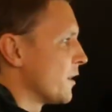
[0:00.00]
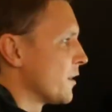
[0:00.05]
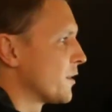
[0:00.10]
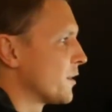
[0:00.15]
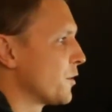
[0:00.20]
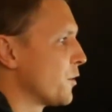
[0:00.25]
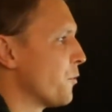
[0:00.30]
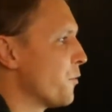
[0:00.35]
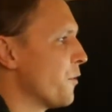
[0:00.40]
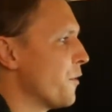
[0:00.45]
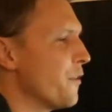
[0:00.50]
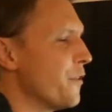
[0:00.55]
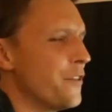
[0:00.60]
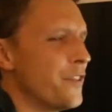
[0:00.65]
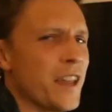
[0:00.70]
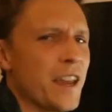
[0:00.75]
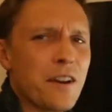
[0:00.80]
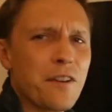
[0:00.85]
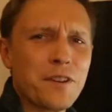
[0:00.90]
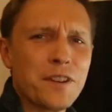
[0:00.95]
So
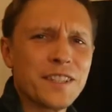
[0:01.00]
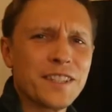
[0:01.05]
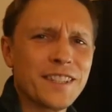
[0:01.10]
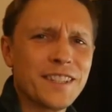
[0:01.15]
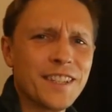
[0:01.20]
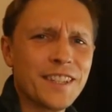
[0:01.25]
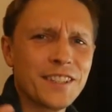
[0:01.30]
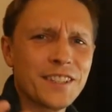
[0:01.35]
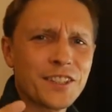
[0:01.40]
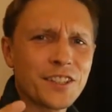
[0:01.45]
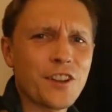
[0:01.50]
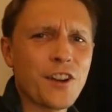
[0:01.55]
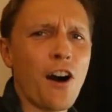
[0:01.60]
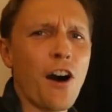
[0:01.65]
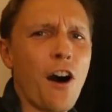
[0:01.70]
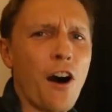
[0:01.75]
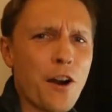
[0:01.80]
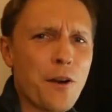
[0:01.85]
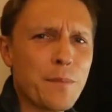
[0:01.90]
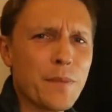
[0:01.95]
there is this
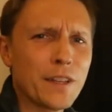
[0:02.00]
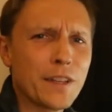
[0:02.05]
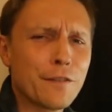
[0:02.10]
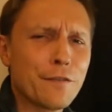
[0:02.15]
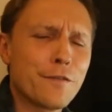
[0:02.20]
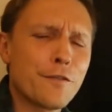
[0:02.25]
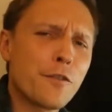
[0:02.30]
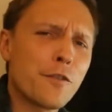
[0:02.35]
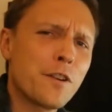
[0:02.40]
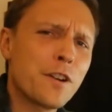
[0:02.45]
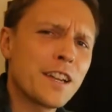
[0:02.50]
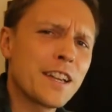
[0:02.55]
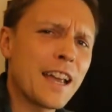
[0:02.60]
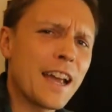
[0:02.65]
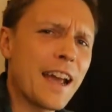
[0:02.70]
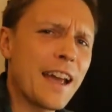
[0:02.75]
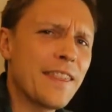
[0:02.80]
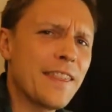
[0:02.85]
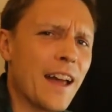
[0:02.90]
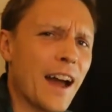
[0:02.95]
car metaphor
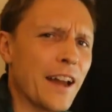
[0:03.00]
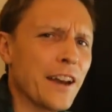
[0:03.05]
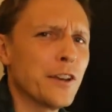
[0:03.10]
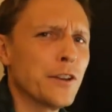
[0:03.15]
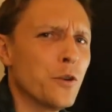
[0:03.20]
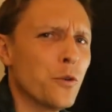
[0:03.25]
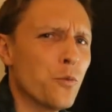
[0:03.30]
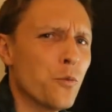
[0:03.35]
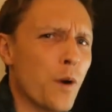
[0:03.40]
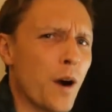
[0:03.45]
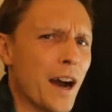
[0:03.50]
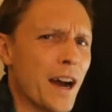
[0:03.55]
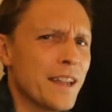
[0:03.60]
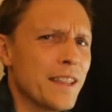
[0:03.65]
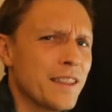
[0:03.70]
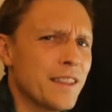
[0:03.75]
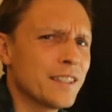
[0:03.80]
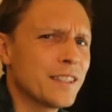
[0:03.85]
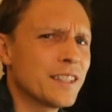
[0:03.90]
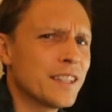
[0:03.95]
again. I don't know
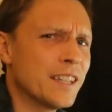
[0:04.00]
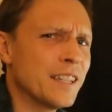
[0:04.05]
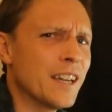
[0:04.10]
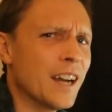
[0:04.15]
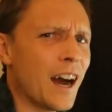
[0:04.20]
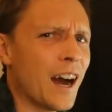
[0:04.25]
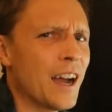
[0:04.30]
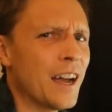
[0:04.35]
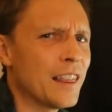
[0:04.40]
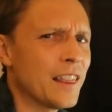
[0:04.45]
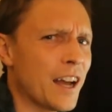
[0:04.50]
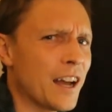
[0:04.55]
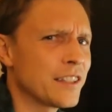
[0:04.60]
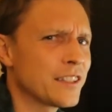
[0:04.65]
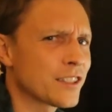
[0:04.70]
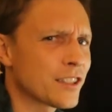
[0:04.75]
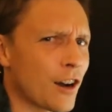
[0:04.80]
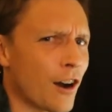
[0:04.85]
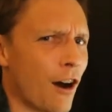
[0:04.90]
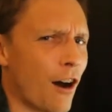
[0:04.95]
why this A I
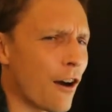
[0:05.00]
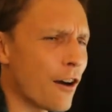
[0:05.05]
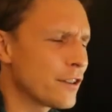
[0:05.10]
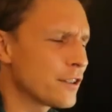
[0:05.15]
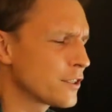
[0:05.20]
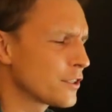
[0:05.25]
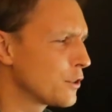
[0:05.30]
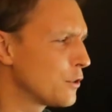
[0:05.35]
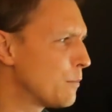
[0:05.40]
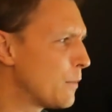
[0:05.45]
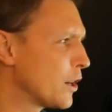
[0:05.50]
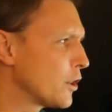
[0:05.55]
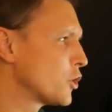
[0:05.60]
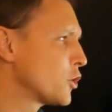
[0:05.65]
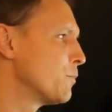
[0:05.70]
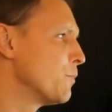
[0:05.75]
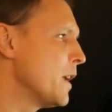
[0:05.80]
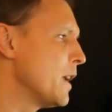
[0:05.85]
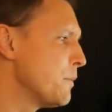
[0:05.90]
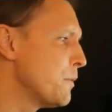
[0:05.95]
likes cars so
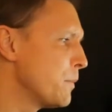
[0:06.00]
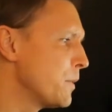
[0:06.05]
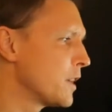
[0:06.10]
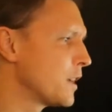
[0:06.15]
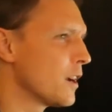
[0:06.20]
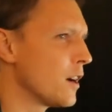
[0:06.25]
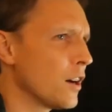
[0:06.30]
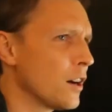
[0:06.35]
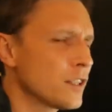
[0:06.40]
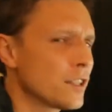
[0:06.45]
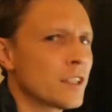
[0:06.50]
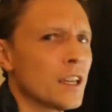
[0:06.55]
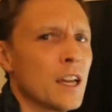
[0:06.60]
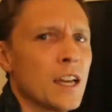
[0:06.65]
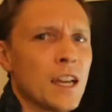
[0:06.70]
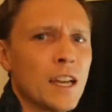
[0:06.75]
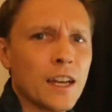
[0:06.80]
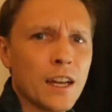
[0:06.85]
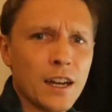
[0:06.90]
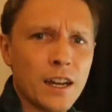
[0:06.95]
much. Maybe because
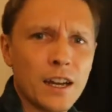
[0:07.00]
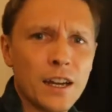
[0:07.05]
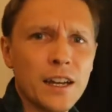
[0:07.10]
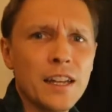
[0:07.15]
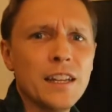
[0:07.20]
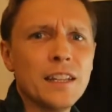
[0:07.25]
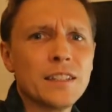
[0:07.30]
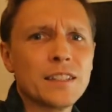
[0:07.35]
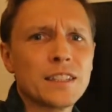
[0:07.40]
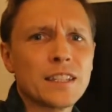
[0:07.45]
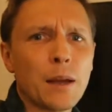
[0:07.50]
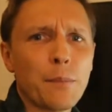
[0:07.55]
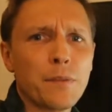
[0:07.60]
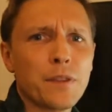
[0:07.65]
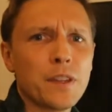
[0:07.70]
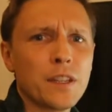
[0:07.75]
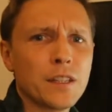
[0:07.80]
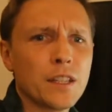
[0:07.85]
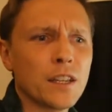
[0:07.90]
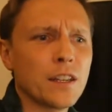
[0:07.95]
uh, it's
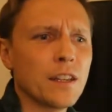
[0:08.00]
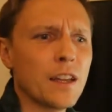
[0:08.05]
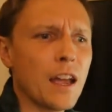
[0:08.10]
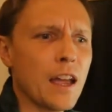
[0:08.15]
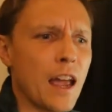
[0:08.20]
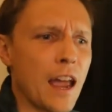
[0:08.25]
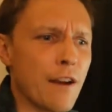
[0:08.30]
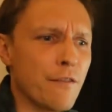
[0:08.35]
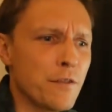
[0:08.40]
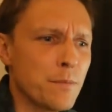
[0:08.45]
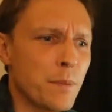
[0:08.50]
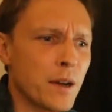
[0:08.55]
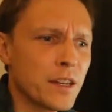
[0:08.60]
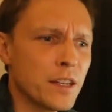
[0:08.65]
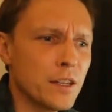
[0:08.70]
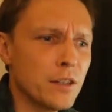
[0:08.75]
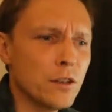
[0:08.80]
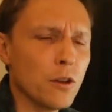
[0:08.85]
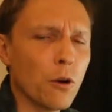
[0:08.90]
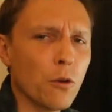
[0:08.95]
something that
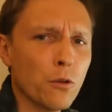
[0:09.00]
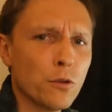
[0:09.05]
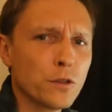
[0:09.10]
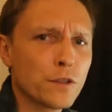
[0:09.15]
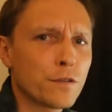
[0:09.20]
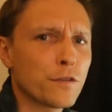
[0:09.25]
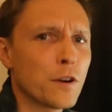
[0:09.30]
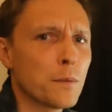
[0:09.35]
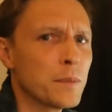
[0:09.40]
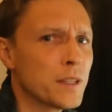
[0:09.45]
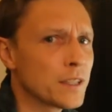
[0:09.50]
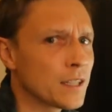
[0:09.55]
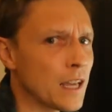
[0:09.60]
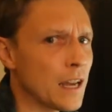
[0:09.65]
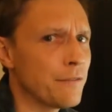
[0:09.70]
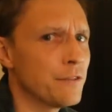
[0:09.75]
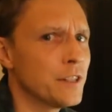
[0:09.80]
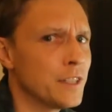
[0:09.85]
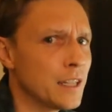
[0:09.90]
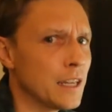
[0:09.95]
everybody knows from his
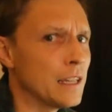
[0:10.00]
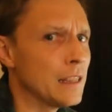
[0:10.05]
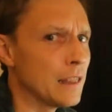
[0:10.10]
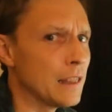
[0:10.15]
everyday